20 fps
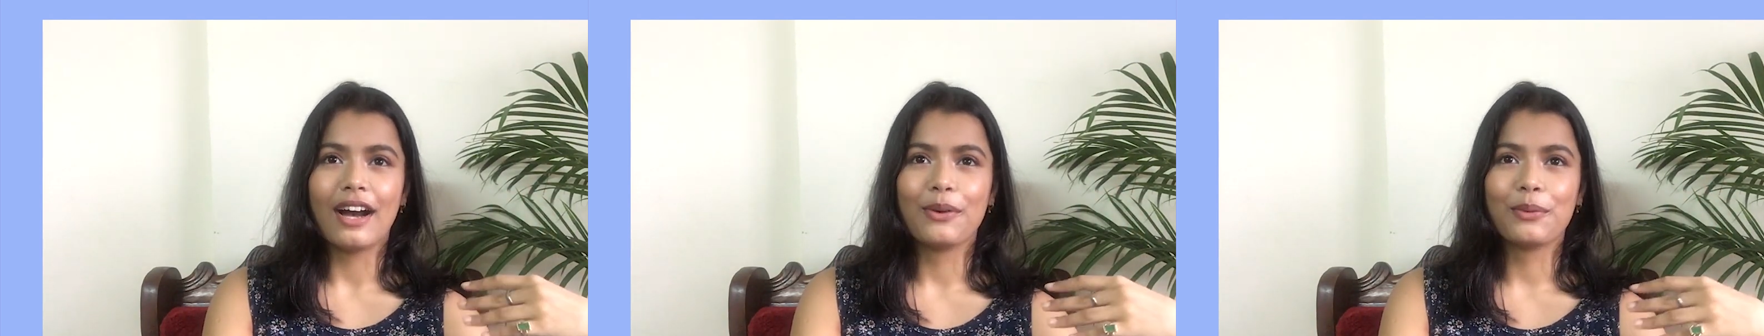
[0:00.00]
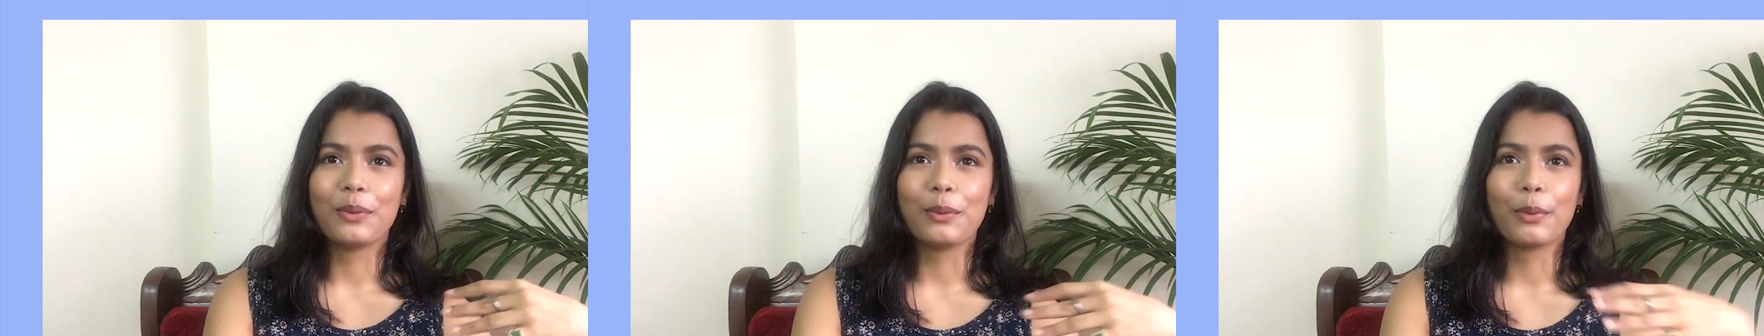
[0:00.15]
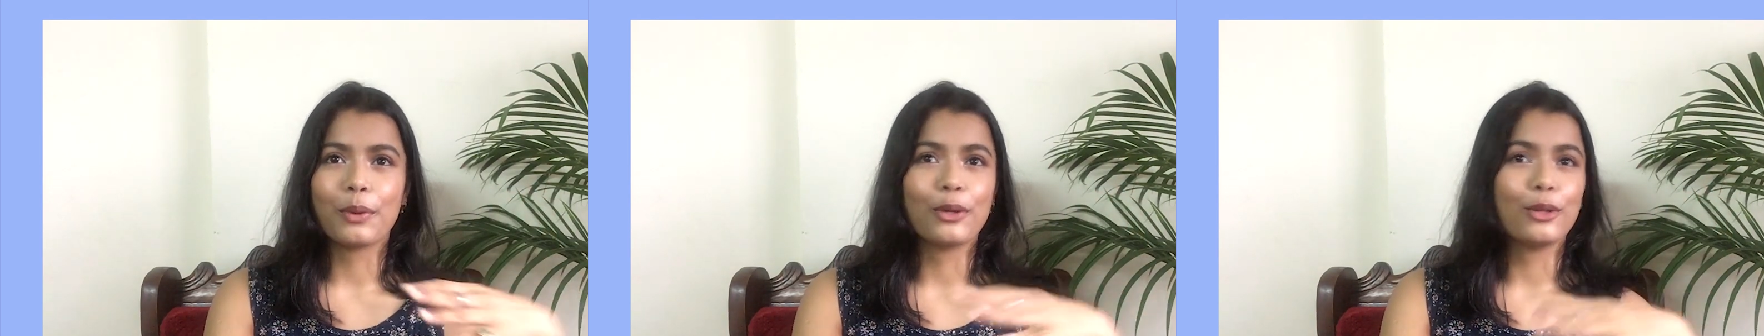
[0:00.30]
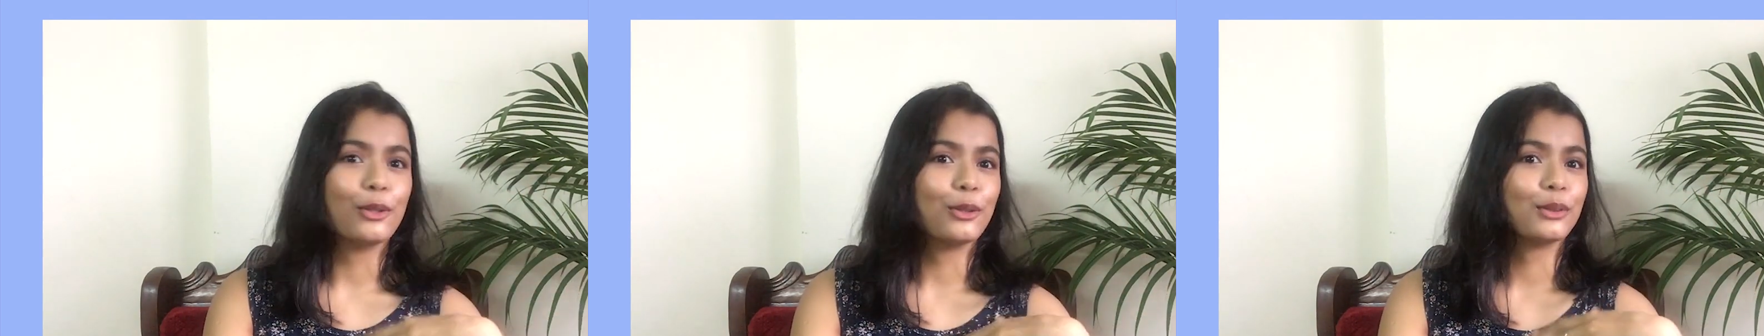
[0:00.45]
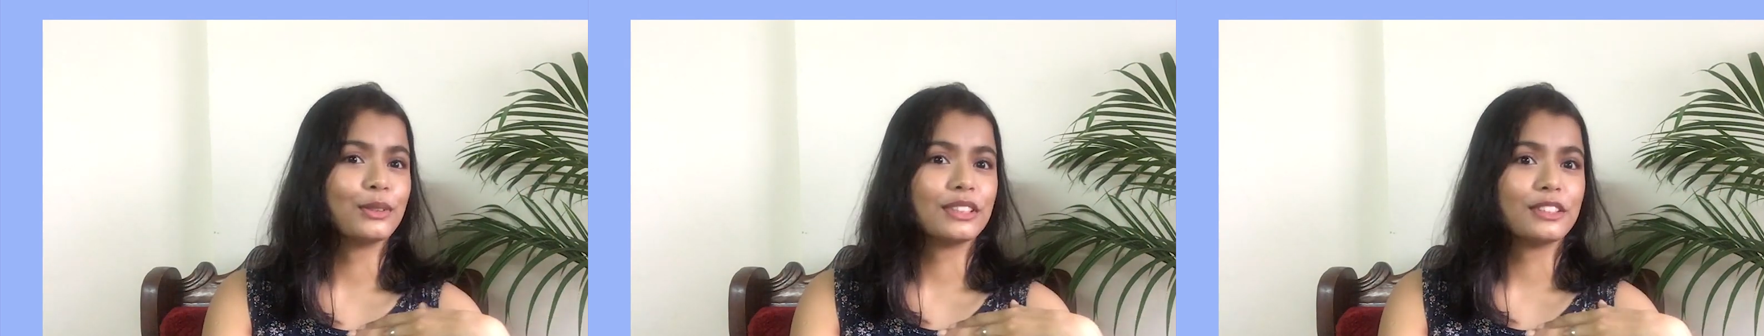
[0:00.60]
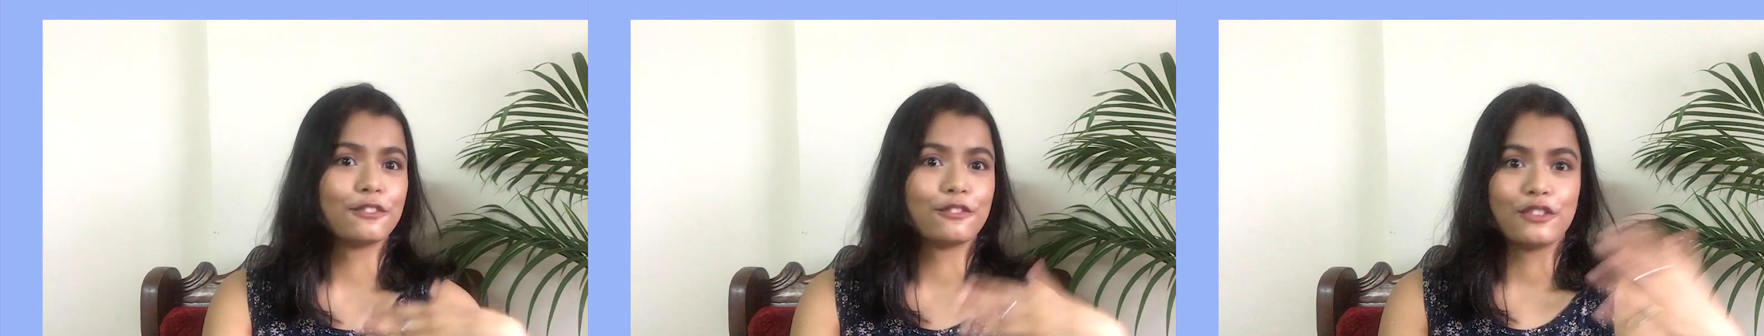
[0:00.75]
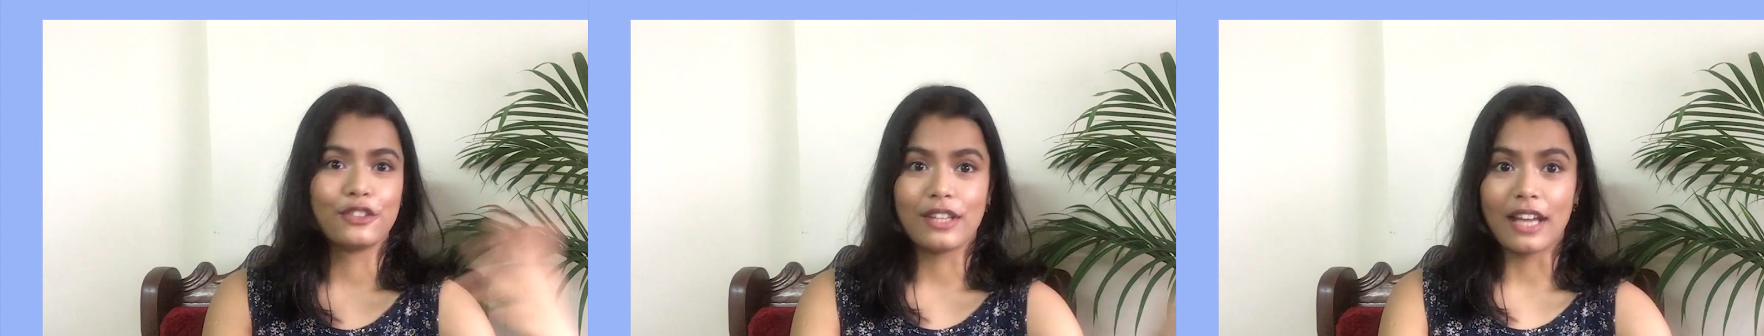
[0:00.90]
we want to look
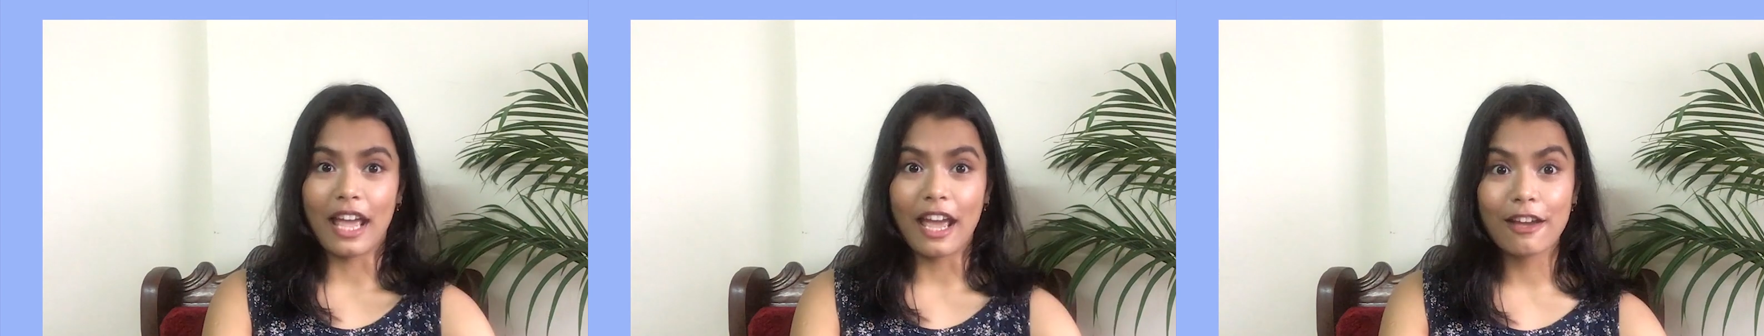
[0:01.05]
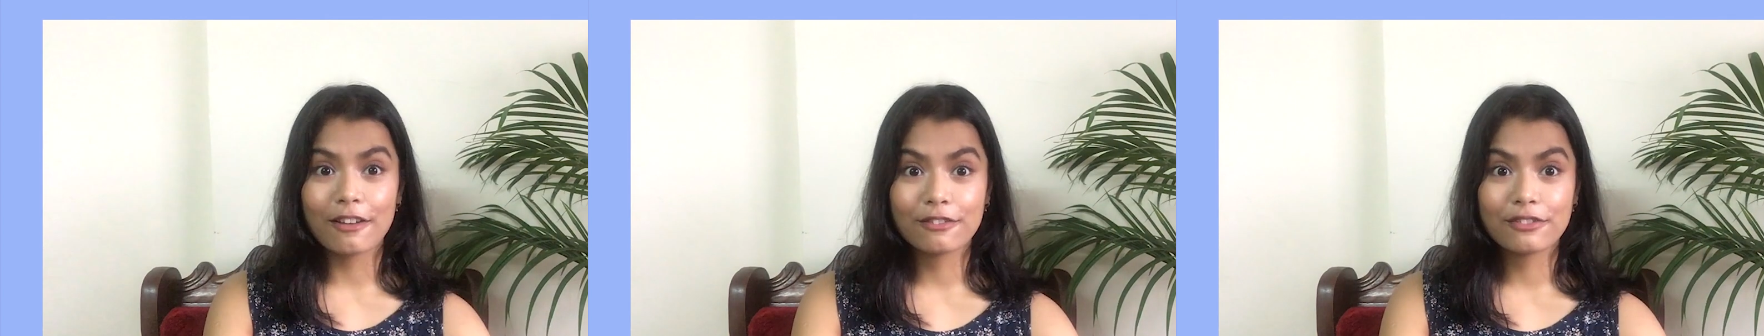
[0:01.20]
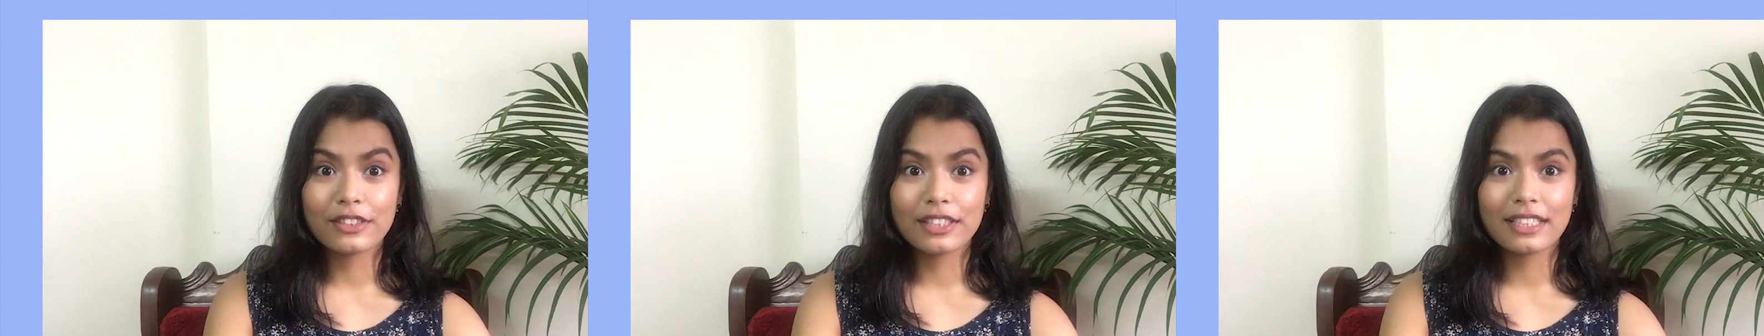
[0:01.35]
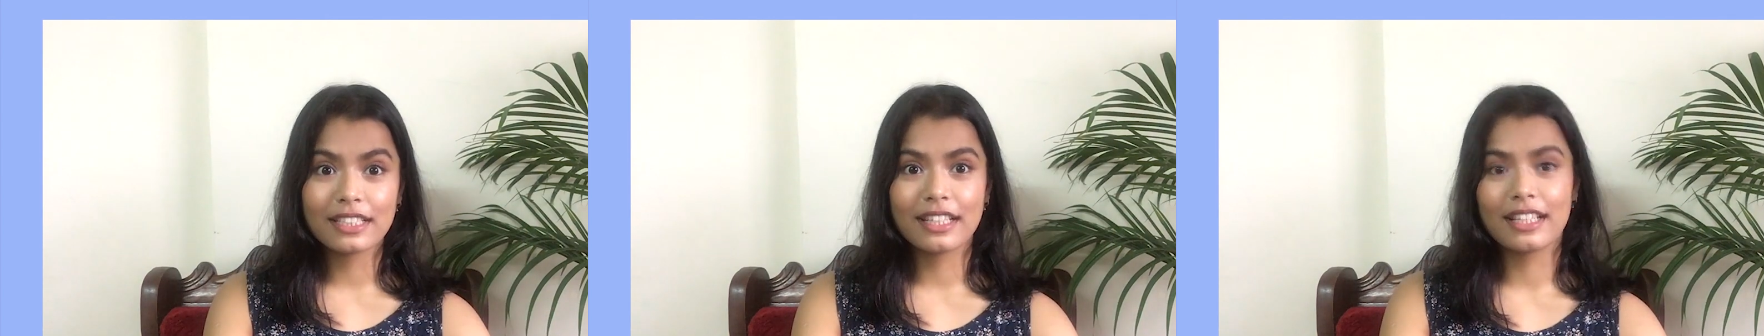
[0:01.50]
different every